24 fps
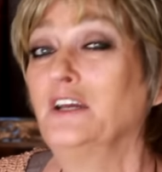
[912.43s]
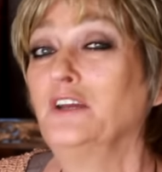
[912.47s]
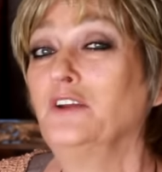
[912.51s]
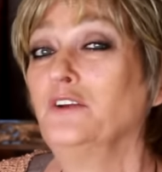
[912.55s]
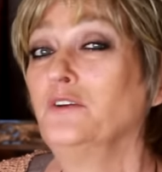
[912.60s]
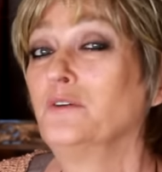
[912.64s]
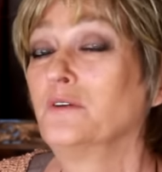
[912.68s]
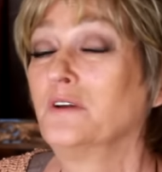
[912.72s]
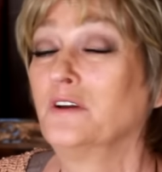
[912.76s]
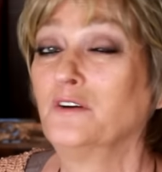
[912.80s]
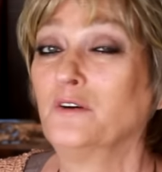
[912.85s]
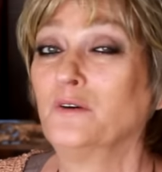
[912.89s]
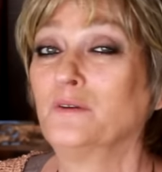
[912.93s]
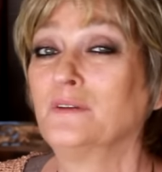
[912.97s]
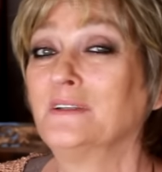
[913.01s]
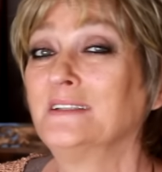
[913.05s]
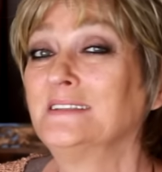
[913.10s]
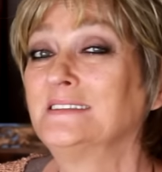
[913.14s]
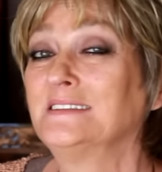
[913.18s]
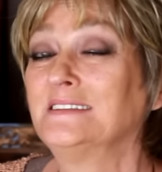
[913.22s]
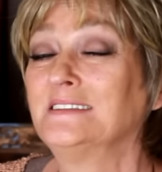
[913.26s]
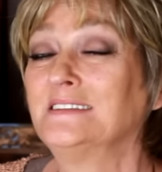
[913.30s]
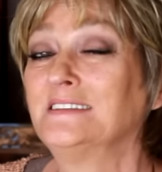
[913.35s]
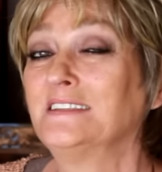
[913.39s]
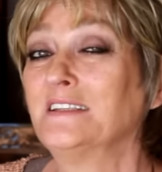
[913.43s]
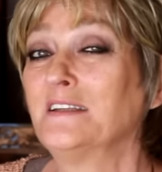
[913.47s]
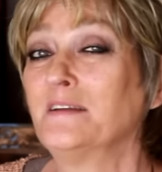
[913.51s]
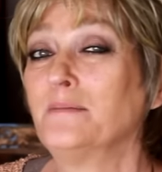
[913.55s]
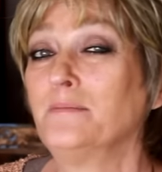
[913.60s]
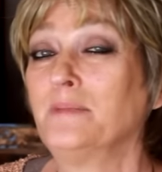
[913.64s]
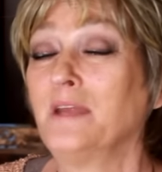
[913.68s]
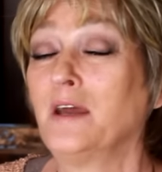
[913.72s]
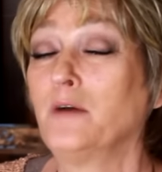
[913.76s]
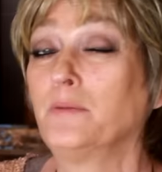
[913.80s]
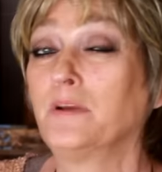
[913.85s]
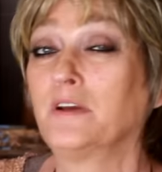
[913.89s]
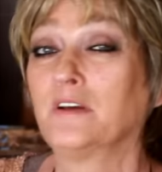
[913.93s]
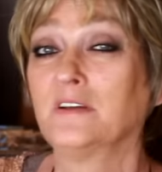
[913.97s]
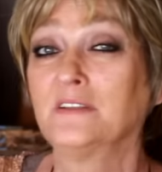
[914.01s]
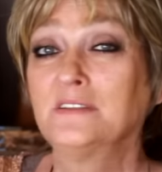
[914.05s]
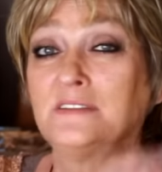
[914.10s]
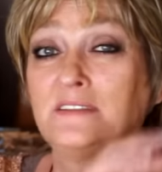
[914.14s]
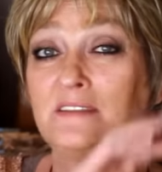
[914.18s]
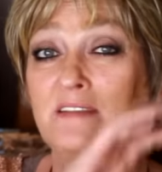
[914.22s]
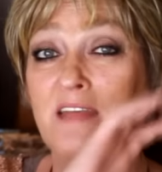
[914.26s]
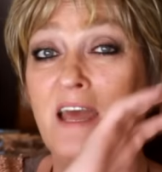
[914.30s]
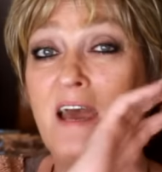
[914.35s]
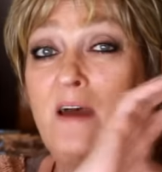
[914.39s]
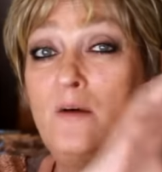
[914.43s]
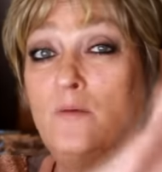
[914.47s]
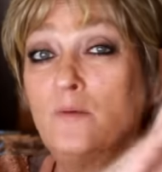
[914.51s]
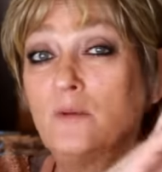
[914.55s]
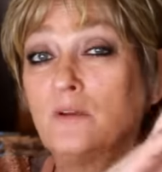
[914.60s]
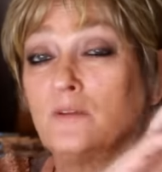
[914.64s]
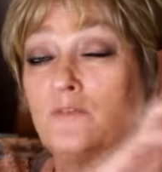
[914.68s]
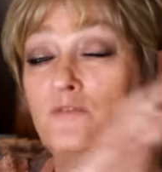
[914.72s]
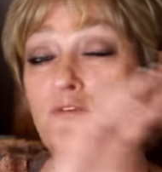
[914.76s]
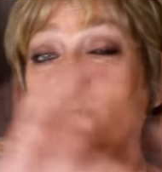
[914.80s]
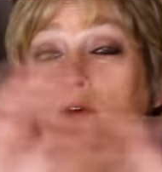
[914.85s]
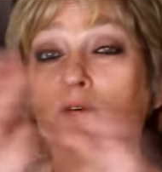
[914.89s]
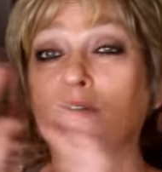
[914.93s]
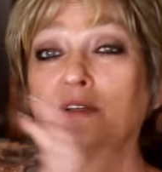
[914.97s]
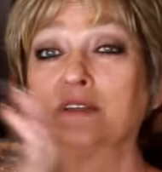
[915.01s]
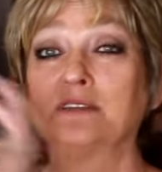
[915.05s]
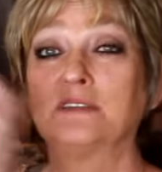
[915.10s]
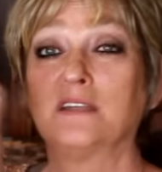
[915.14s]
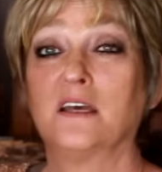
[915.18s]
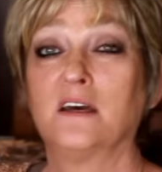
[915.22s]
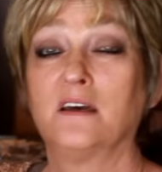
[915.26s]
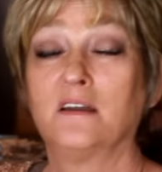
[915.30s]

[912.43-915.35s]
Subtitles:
you can go listen to them now, because that will focus